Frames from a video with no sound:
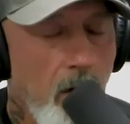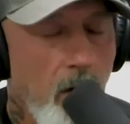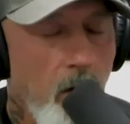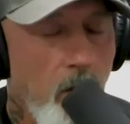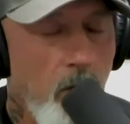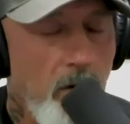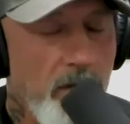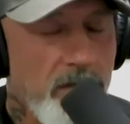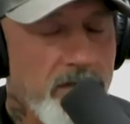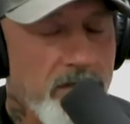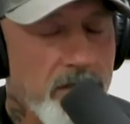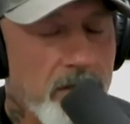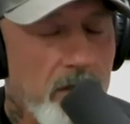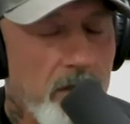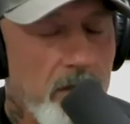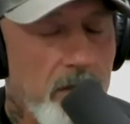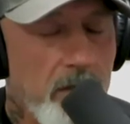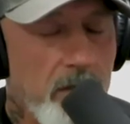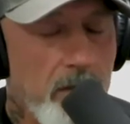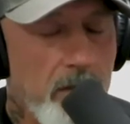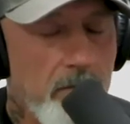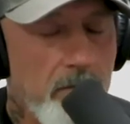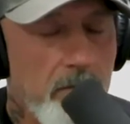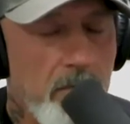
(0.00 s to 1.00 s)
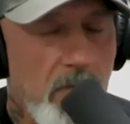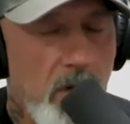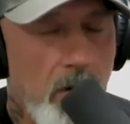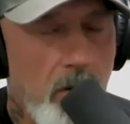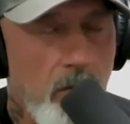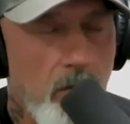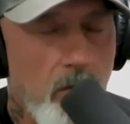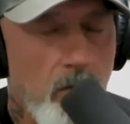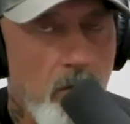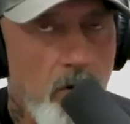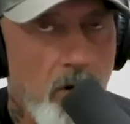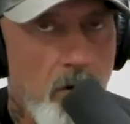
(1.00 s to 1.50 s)
What um
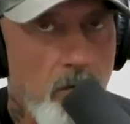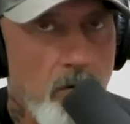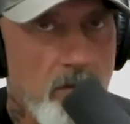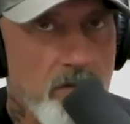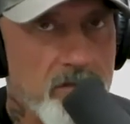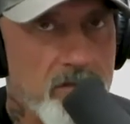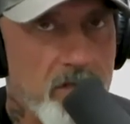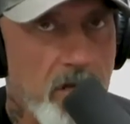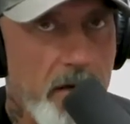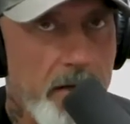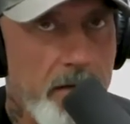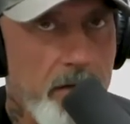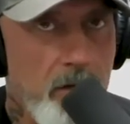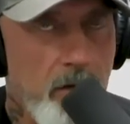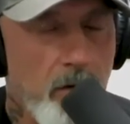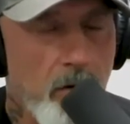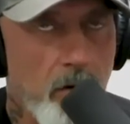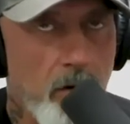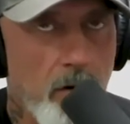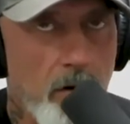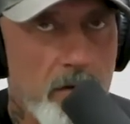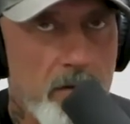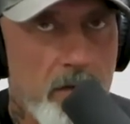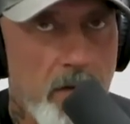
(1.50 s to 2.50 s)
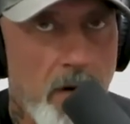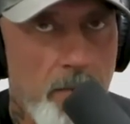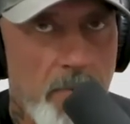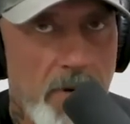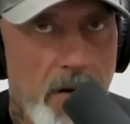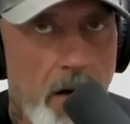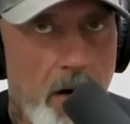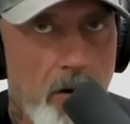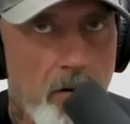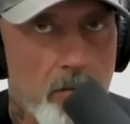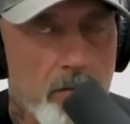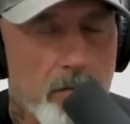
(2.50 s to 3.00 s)
what was like your
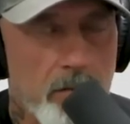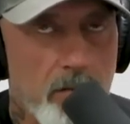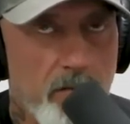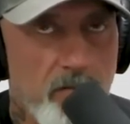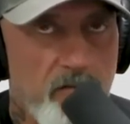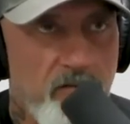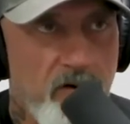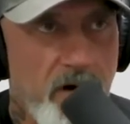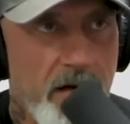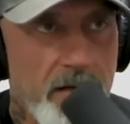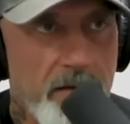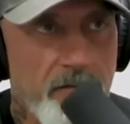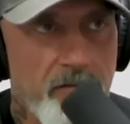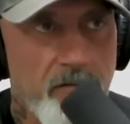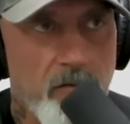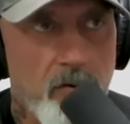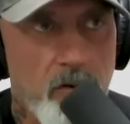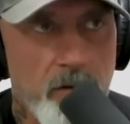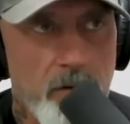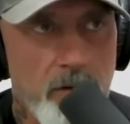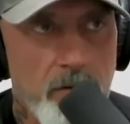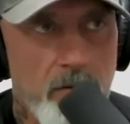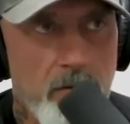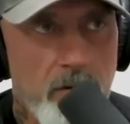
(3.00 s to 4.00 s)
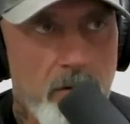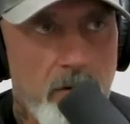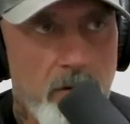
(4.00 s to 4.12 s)
coming out fight for you?